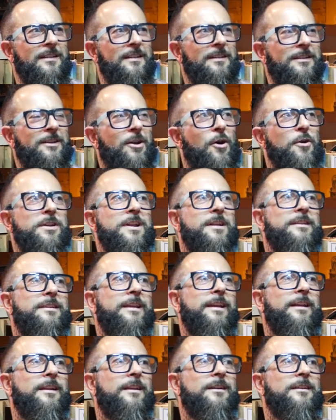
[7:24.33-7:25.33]
It's coconut
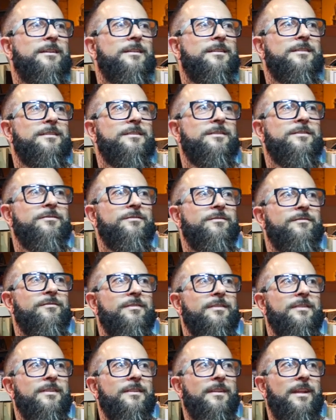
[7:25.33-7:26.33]
tequila.
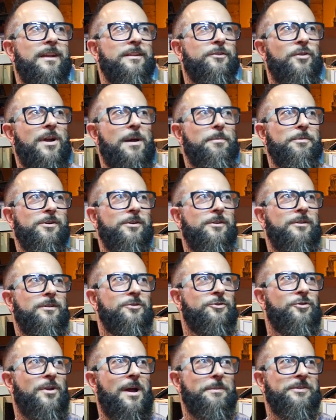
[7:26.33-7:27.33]
Like tropical,
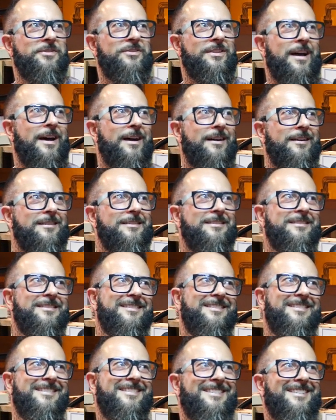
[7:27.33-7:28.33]
troppy style.
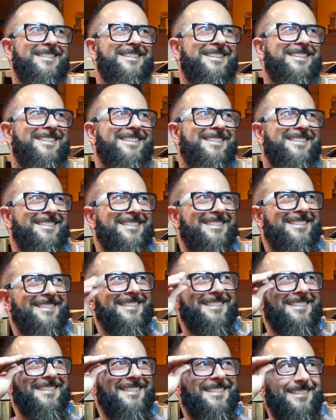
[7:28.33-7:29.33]
Okay.
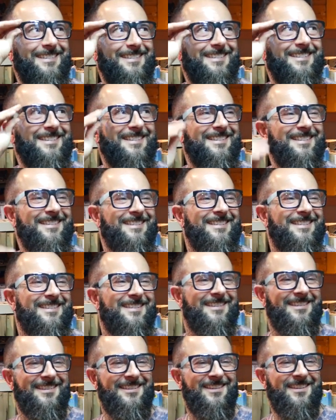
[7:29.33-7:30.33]
Okay.
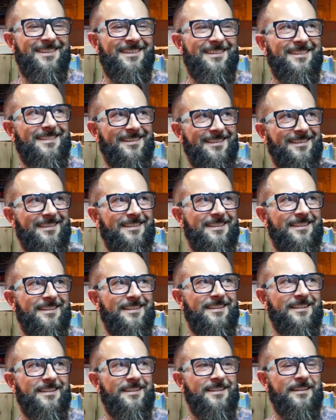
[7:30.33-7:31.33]
Are you going to take
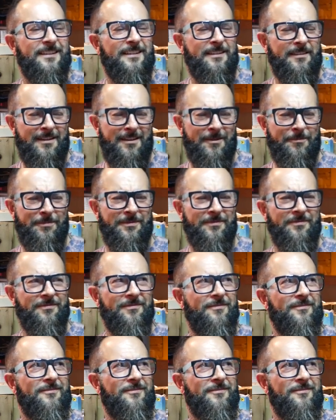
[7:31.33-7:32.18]
us with that? Okay.